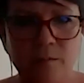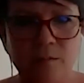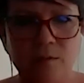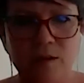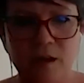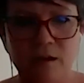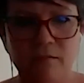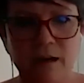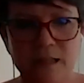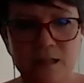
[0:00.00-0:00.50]

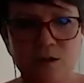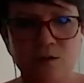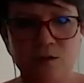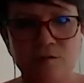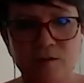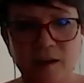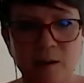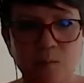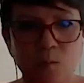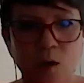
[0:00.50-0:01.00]
theoretical
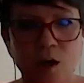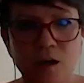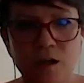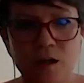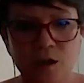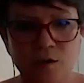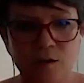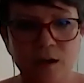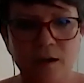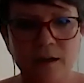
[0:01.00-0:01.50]
framework.
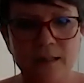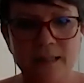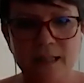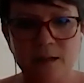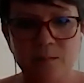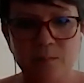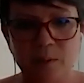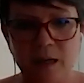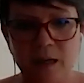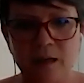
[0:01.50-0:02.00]
So the
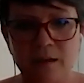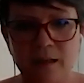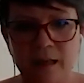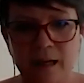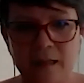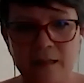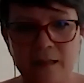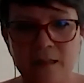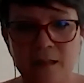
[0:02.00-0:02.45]
idea being that